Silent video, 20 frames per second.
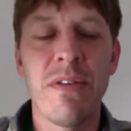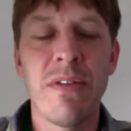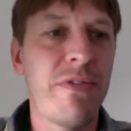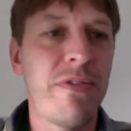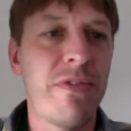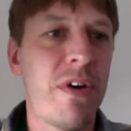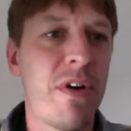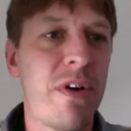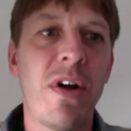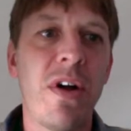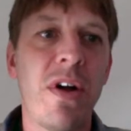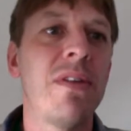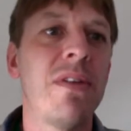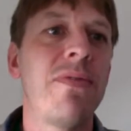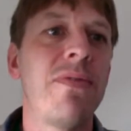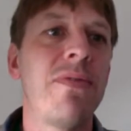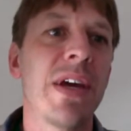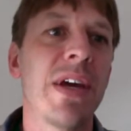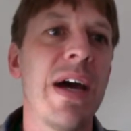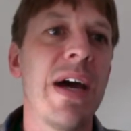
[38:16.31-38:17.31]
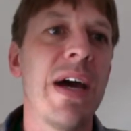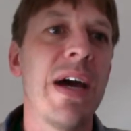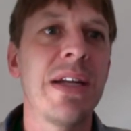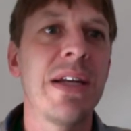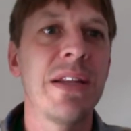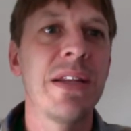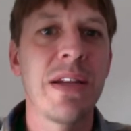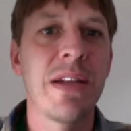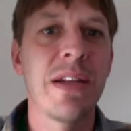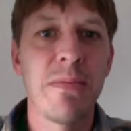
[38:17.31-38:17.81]
of all of the
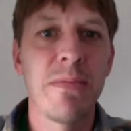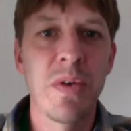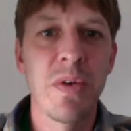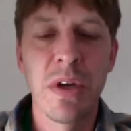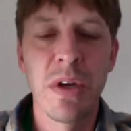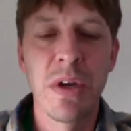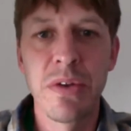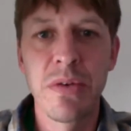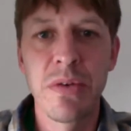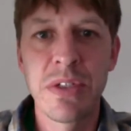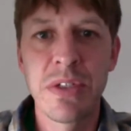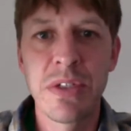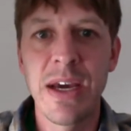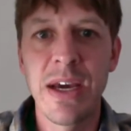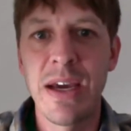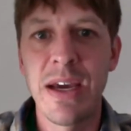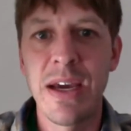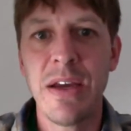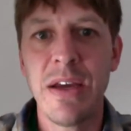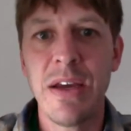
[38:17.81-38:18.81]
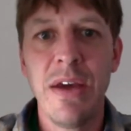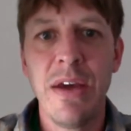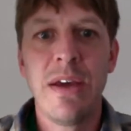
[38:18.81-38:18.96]
content that I'm going through today.